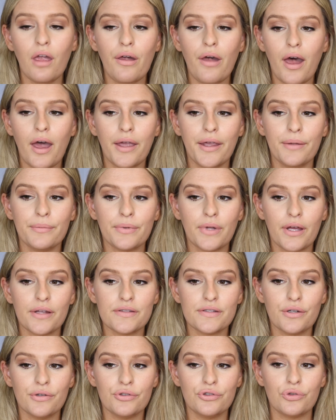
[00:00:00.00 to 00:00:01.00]
I am not
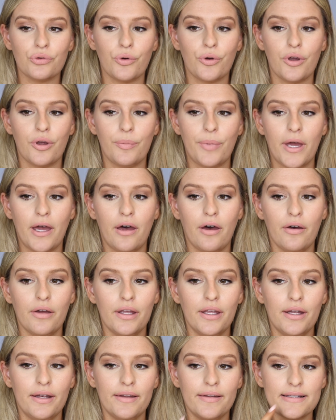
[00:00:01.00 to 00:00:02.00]
so sure about.
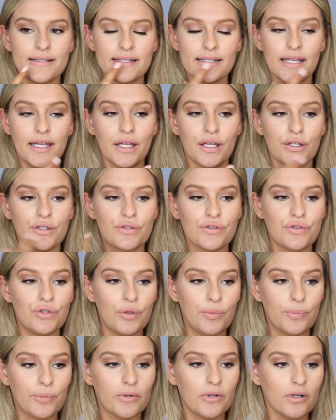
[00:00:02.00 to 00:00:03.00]
It is like
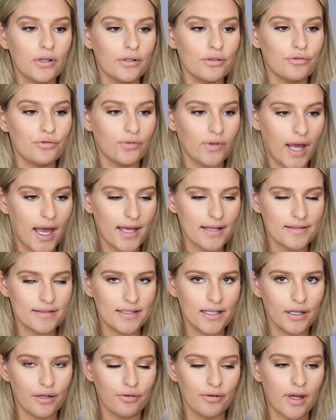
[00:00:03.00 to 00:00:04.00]
super
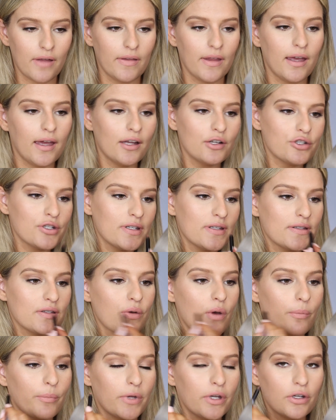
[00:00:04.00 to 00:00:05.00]
drastic around the edges, so
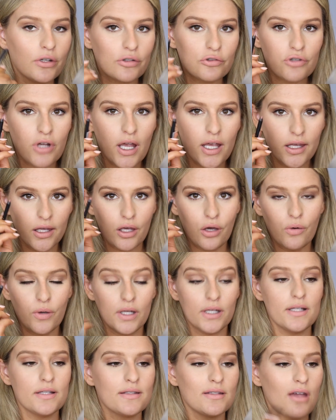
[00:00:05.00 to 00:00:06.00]
I'm gonna try and go
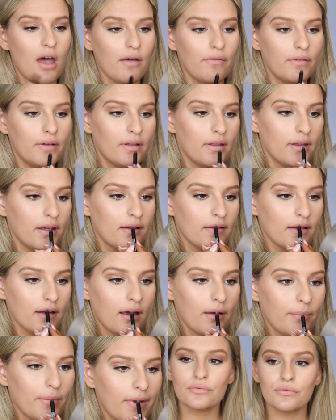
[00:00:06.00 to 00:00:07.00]
in and soften things
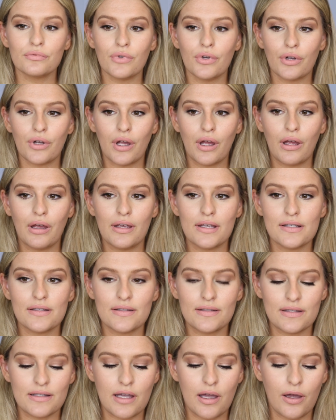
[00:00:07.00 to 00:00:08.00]
up. Okay,
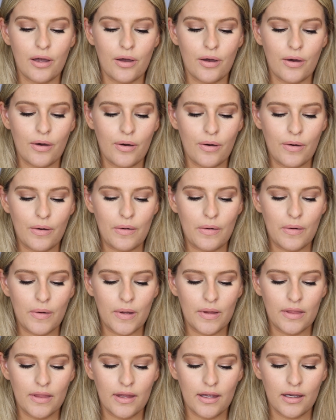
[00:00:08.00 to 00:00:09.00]

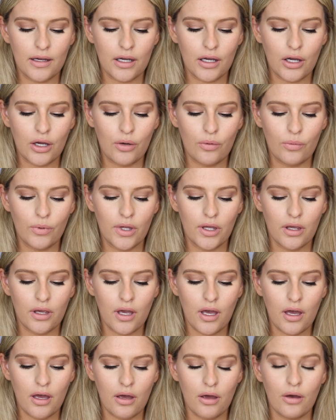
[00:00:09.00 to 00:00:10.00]
so there we
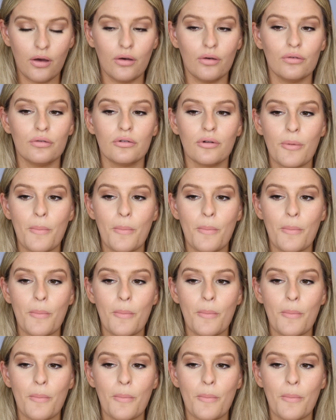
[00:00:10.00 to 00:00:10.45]
go.